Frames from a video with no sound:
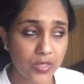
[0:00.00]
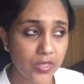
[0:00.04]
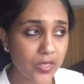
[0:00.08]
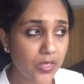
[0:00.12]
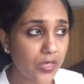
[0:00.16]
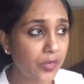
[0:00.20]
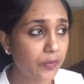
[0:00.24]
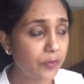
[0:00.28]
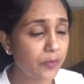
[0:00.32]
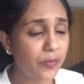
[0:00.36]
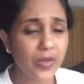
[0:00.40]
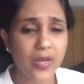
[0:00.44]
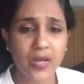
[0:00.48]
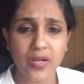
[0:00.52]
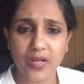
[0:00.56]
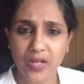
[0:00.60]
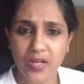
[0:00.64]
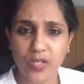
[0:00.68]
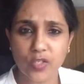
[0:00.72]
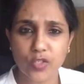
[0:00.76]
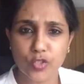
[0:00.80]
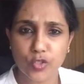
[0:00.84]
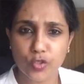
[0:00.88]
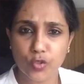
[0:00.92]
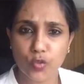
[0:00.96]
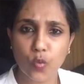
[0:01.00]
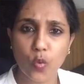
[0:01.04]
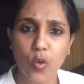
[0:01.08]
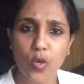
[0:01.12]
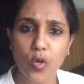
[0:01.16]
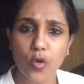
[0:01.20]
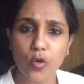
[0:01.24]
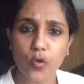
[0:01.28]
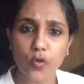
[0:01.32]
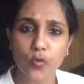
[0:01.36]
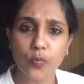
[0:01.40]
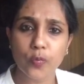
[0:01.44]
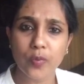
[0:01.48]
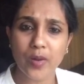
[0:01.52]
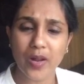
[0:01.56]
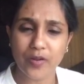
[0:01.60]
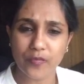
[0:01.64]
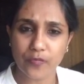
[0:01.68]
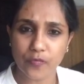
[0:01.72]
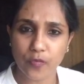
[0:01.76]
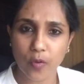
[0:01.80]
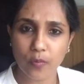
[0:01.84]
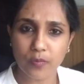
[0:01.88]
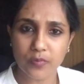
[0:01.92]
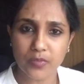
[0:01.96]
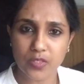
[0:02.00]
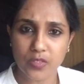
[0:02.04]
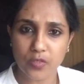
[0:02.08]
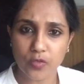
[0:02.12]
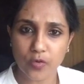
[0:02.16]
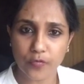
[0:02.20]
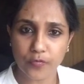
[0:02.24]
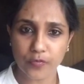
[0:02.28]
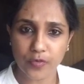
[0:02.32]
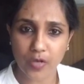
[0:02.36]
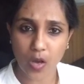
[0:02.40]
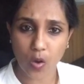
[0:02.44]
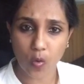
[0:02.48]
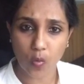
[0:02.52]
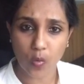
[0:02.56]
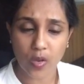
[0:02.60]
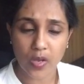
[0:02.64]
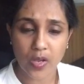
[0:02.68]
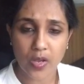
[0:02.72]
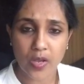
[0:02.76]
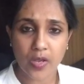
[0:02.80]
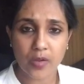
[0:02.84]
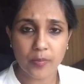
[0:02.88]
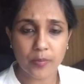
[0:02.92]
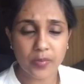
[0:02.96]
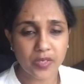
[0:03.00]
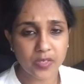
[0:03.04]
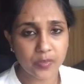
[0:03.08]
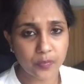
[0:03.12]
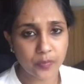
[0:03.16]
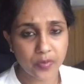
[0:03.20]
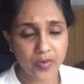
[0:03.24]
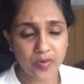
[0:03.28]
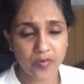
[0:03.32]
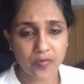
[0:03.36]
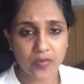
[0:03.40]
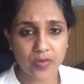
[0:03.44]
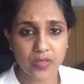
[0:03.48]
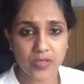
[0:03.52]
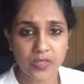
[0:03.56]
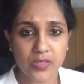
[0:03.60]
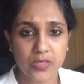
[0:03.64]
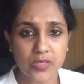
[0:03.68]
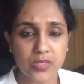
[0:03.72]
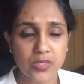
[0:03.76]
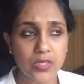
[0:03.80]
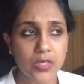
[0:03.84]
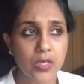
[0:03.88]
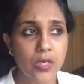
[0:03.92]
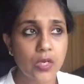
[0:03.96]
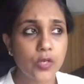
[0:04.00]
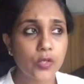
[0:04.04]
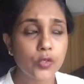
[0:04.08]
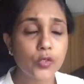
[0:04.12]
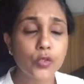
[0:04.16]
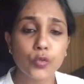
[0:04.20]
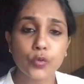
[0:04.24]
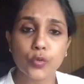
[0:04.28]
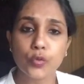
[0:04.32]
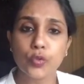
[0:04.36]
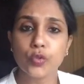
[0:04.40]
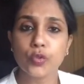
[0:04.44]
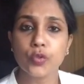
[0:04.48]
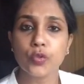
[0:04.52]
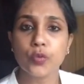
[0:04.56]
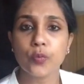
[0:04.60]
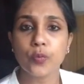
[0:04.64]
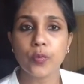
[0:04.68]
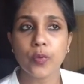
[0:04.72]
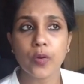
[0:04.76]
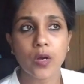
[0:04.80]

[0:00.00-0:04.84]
And pay attention to one or two platforms as of now, be it Pinterest, YouTube,